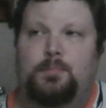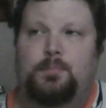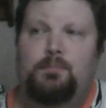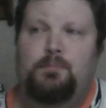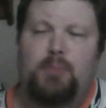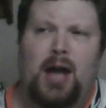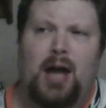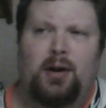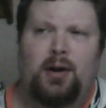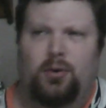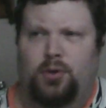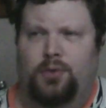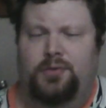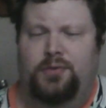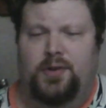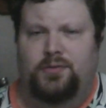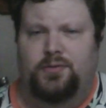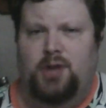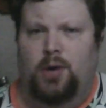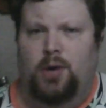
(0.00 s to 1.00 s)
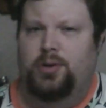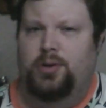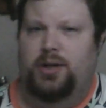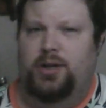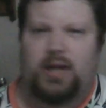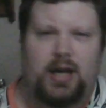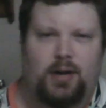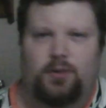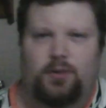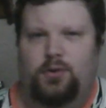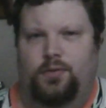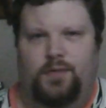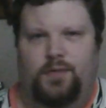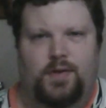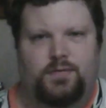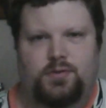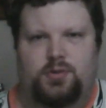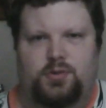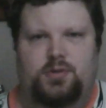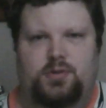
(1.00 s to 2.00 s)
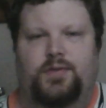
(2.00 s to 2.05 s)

I don't know if they've toned it down or if I've just